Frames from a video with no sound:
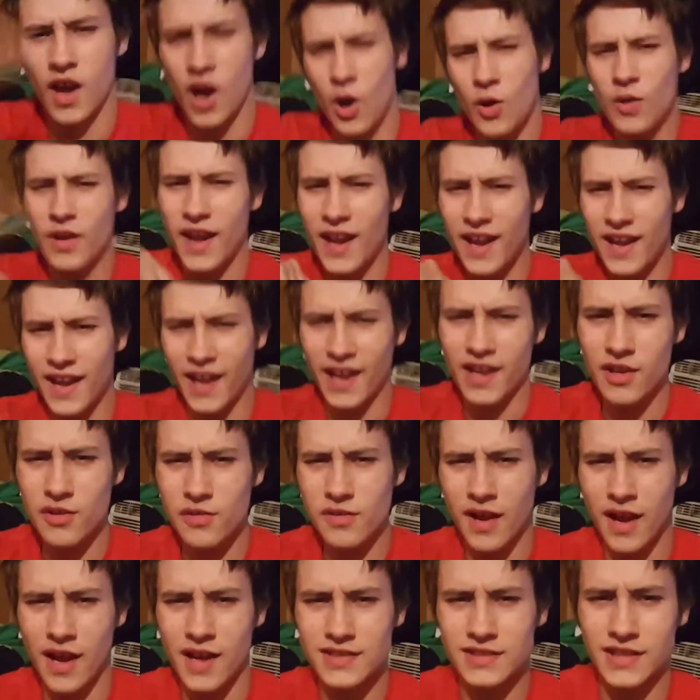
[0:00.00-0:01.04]
Okay, hey
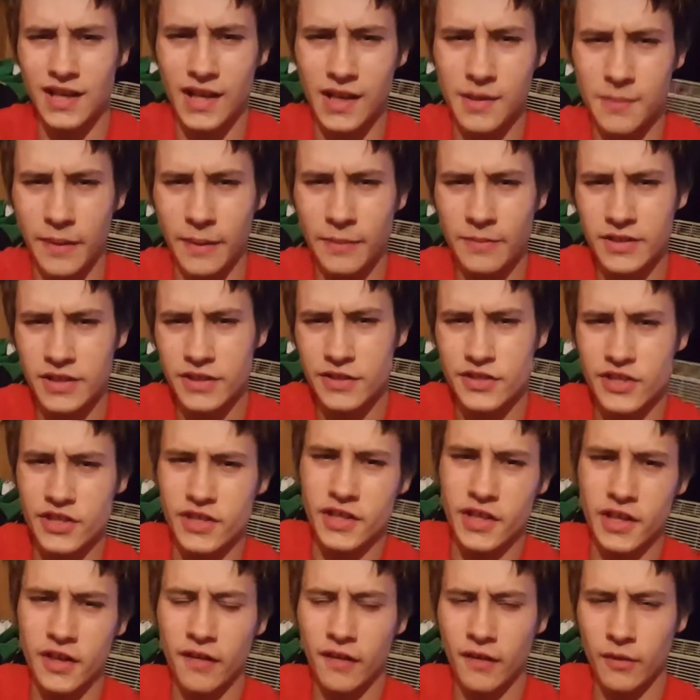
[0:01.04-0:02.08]
you guys, I am
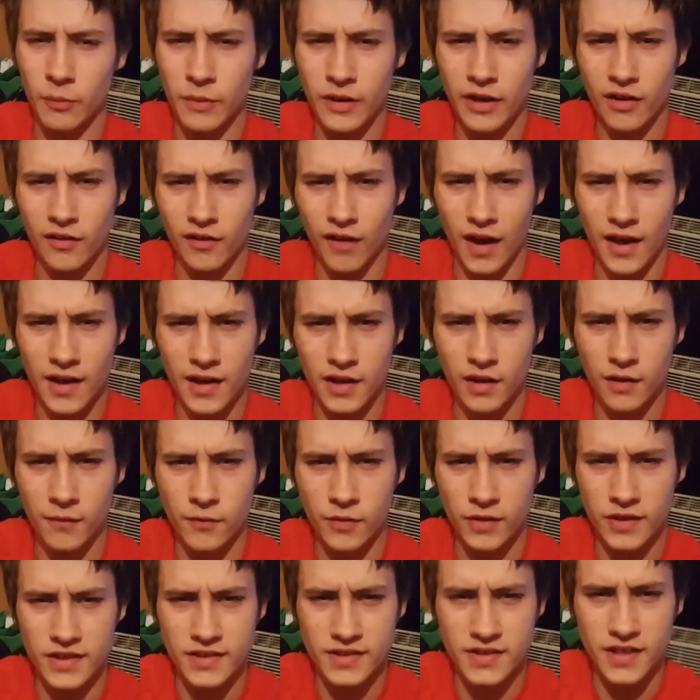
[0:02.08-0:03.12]
MTG here, and we are right here
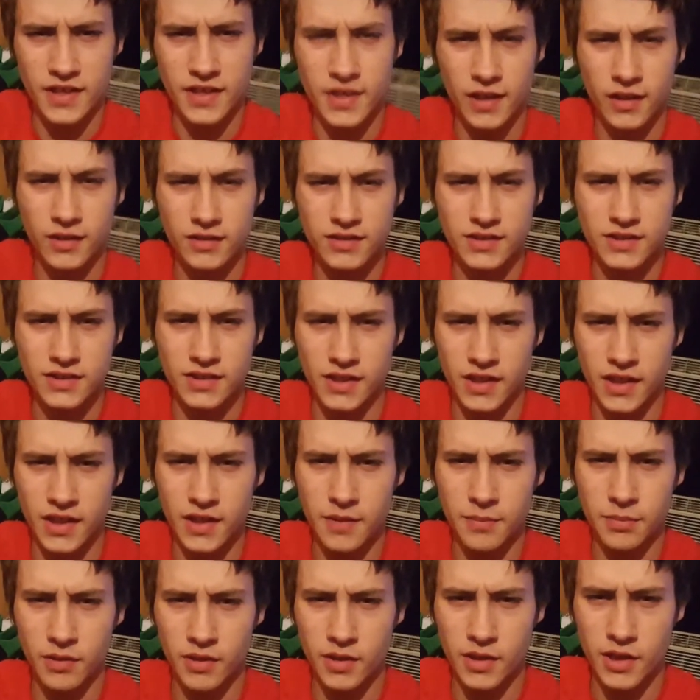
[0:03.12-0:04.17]
for the
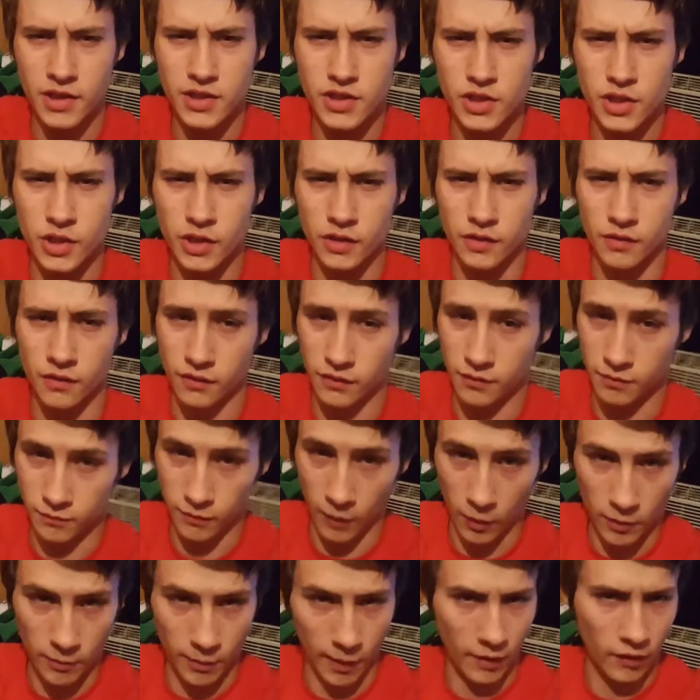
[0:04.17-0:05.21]
TLC predictions.
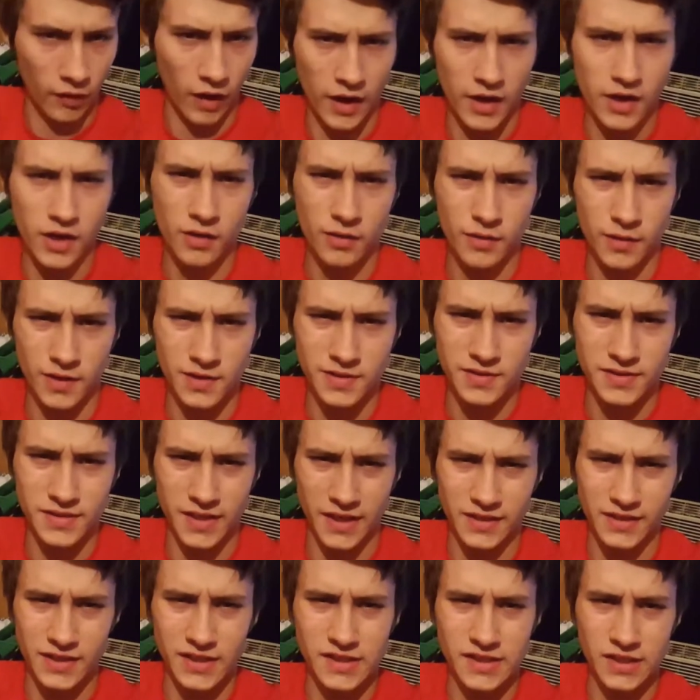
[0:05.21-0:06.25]
Brody by right here, this
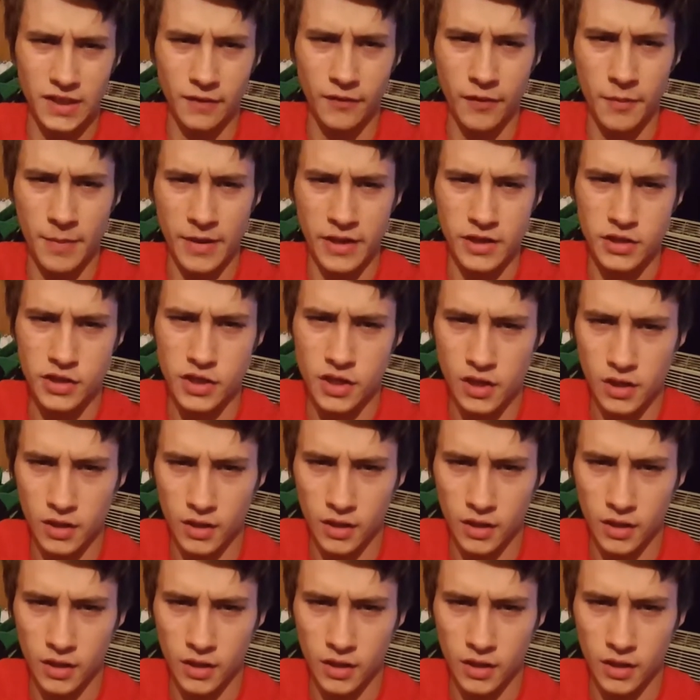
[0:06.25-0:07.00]
sexy son of a bitch.